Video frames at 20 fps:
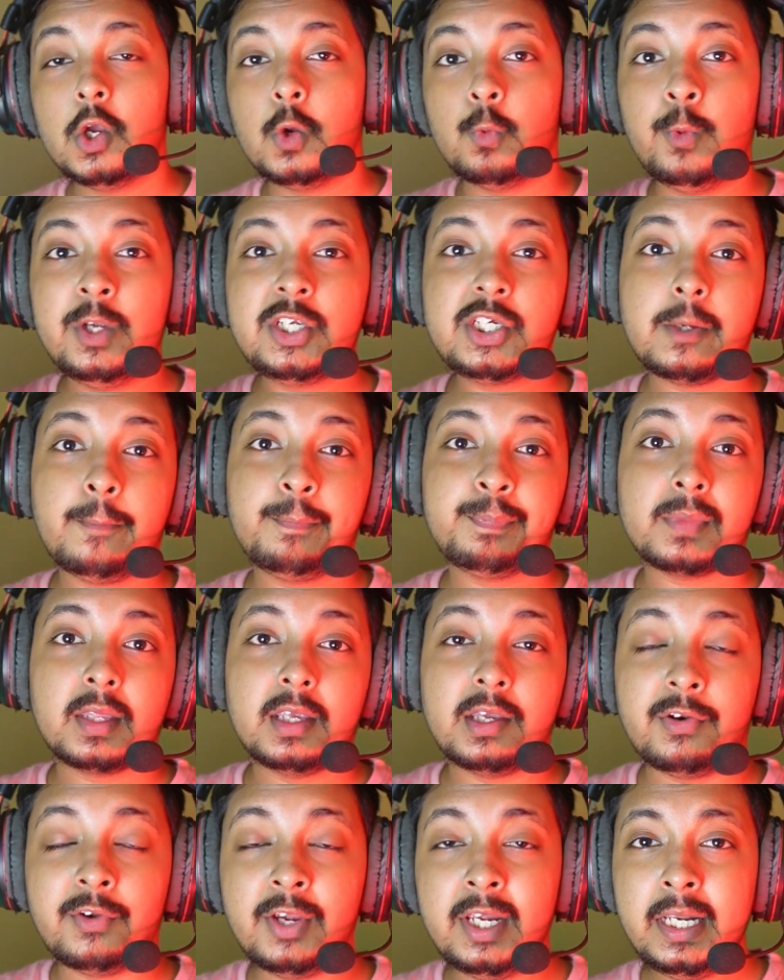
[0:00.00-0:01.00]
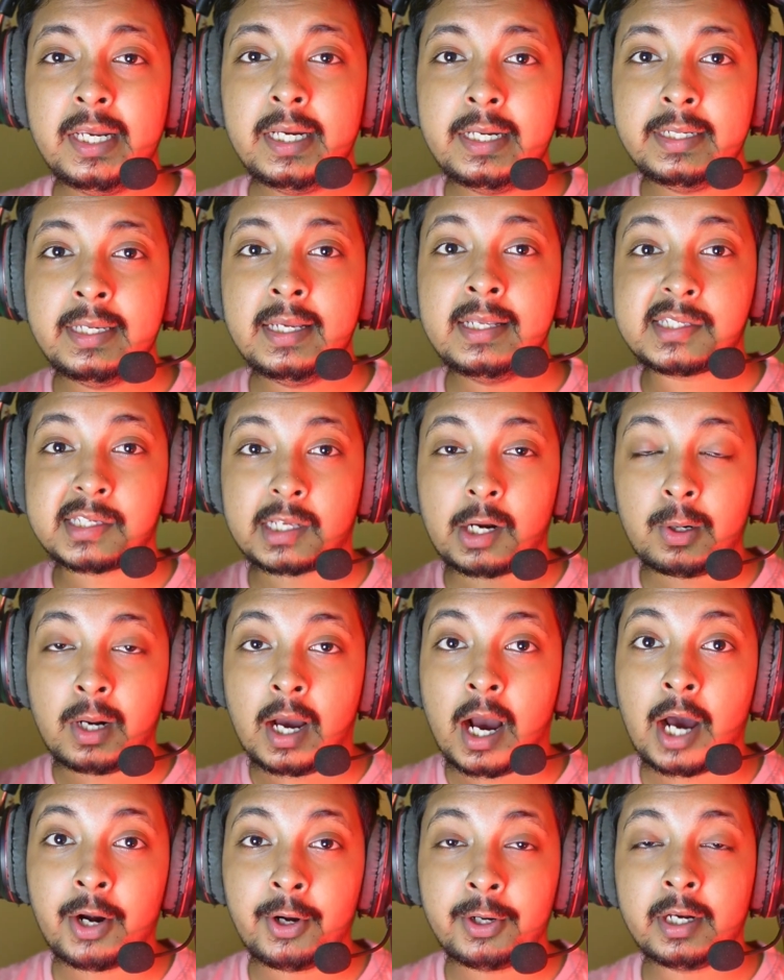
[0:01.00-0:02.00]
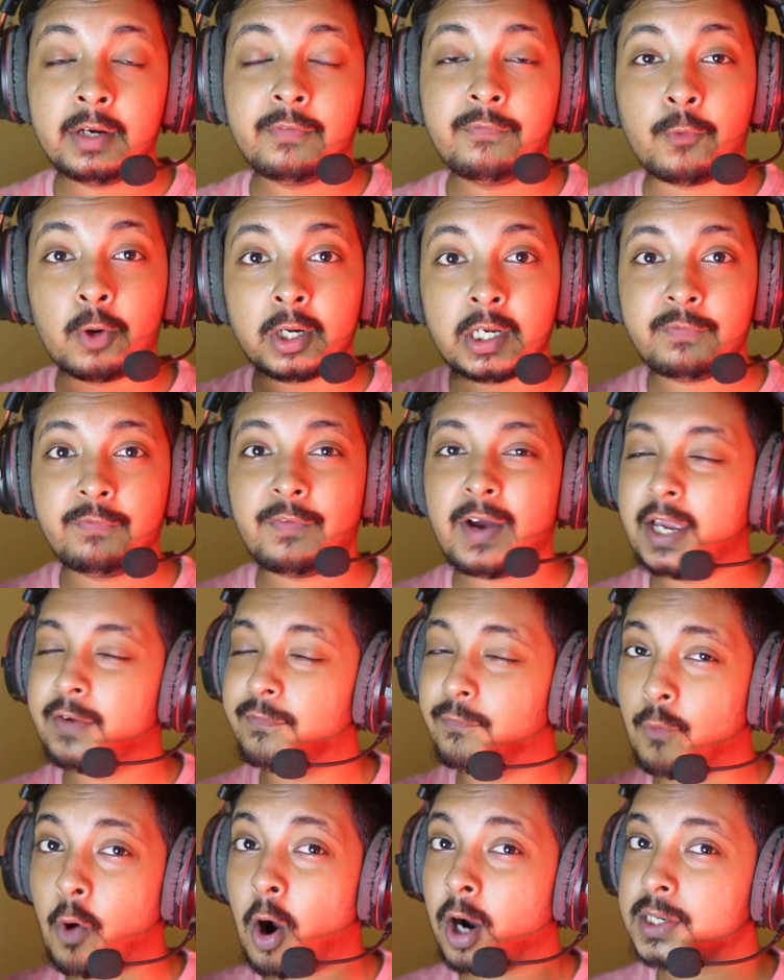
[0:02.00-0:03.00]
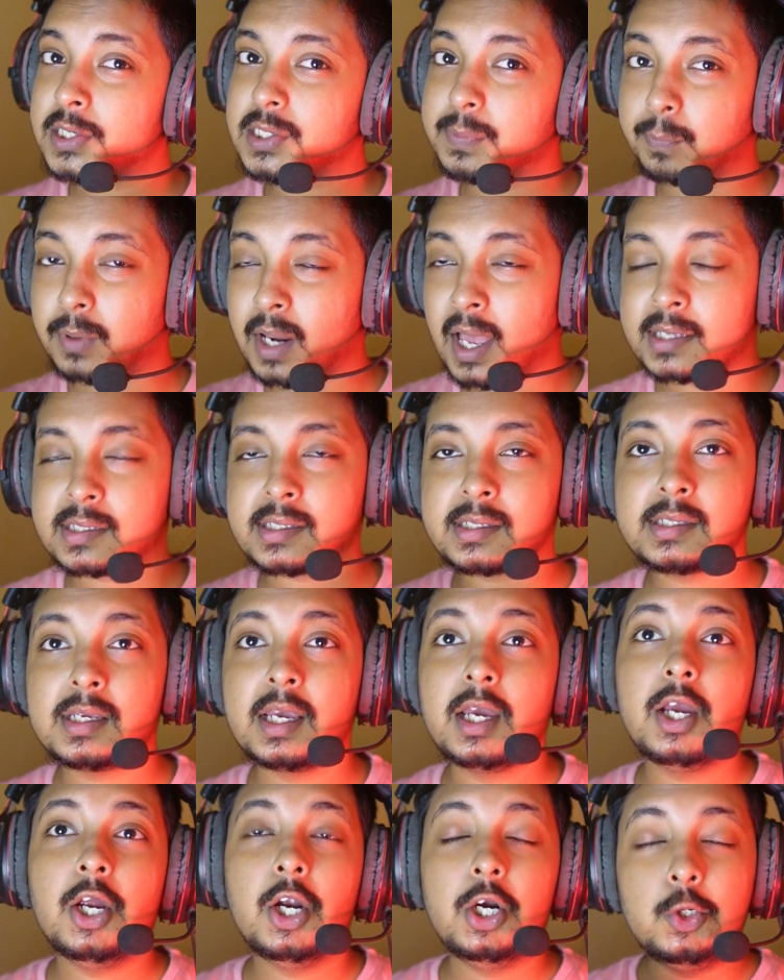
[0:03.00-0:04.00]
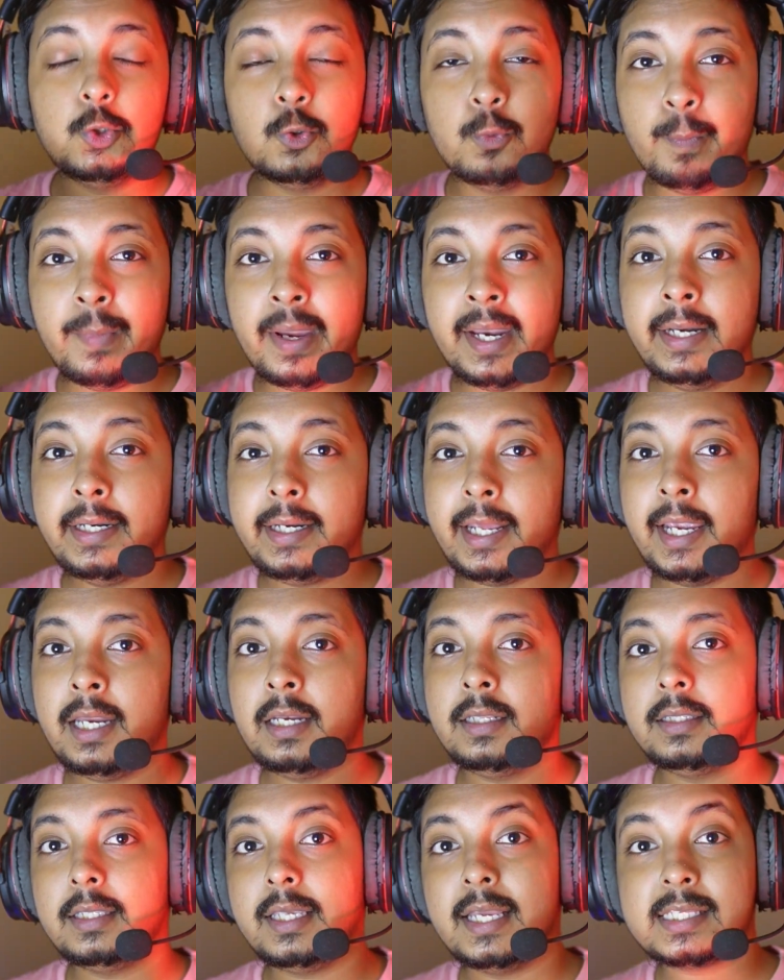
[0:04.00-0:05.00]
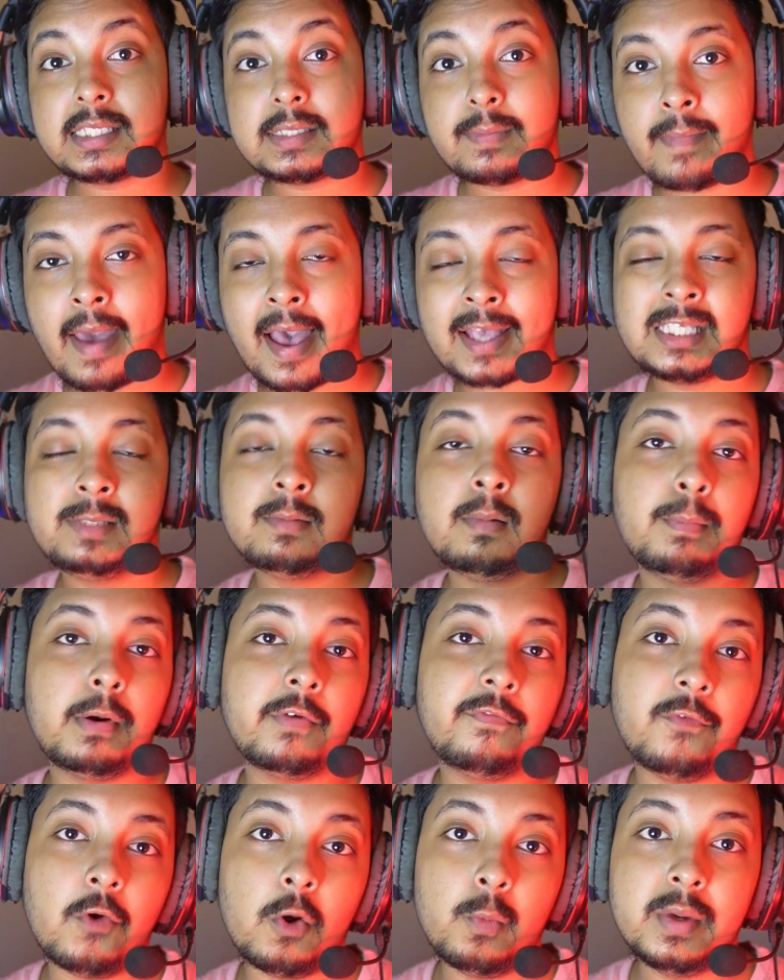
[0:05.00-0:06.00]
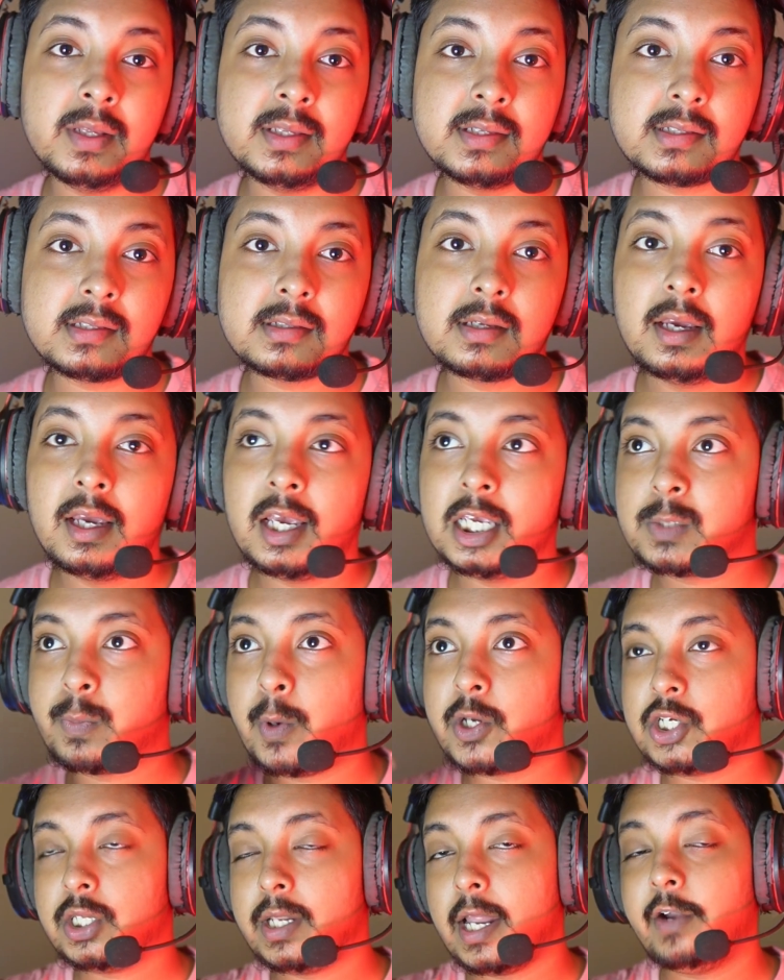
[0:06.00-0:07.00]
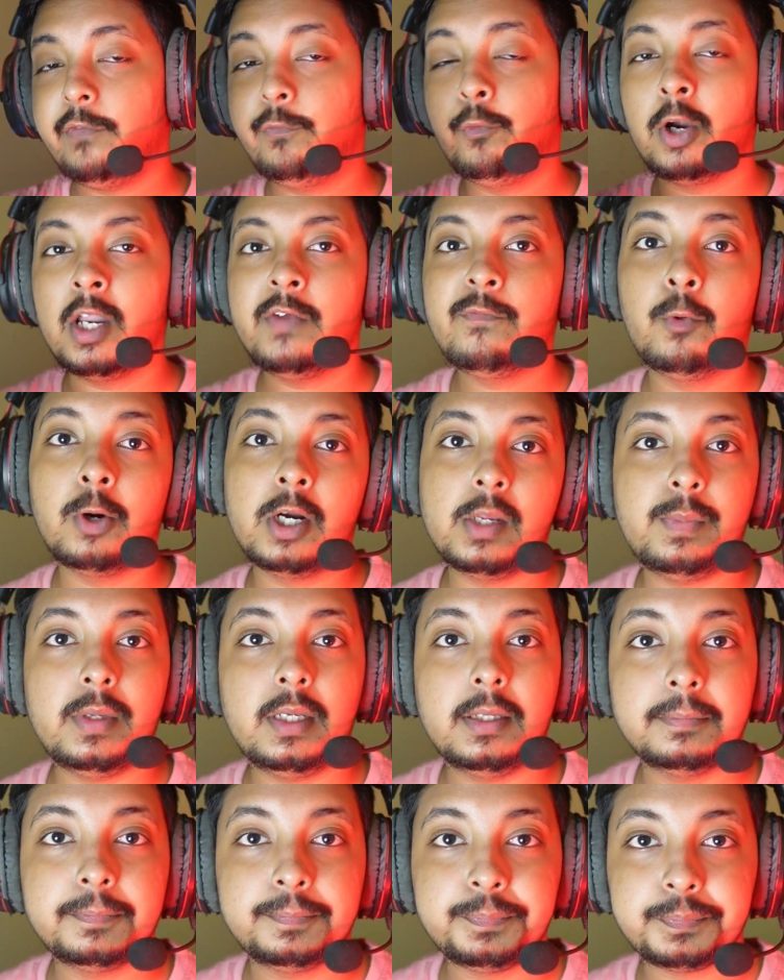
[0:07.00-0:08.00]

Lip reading: which really needs around 145 watts plus to maintain its maximum performance, especially at 1440p.